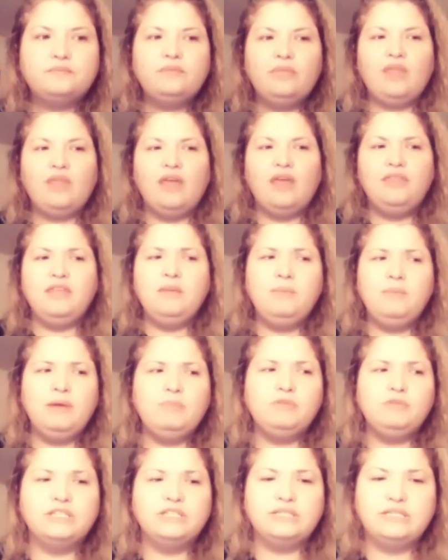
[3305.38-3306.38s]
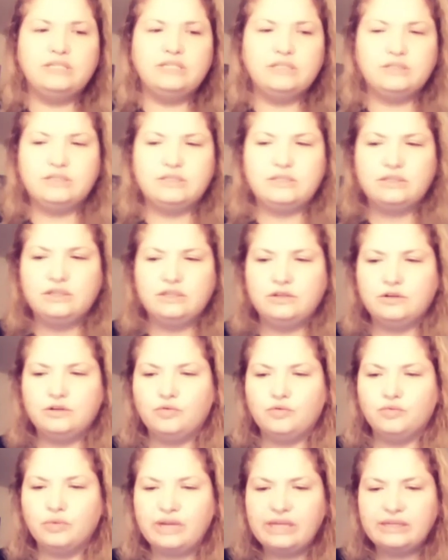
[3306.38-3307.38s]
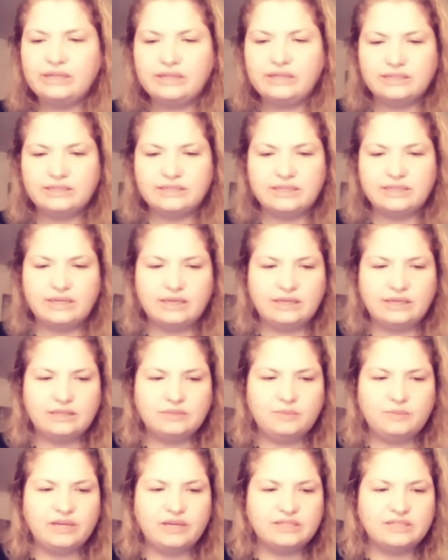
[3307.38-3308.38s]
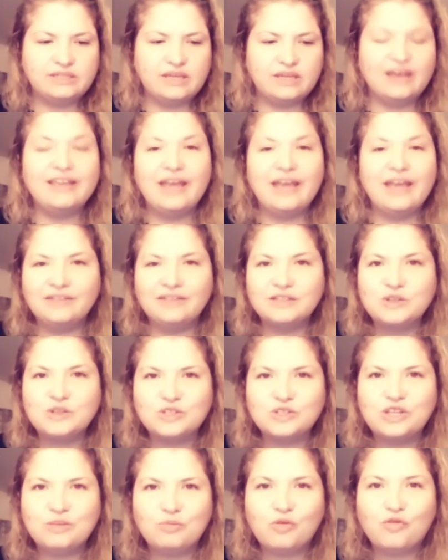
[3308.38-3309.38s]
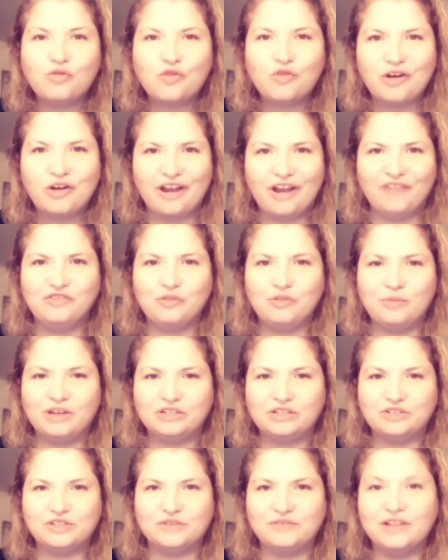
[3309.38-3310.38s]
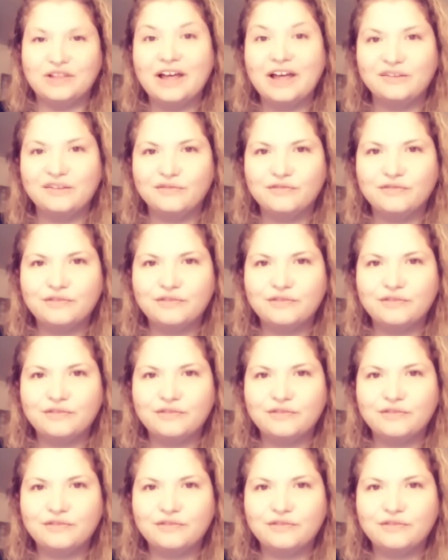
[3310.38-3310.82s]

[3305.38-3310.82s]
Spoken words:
I think people just need to, read these things because, again, this goes to the before and after pictures of life.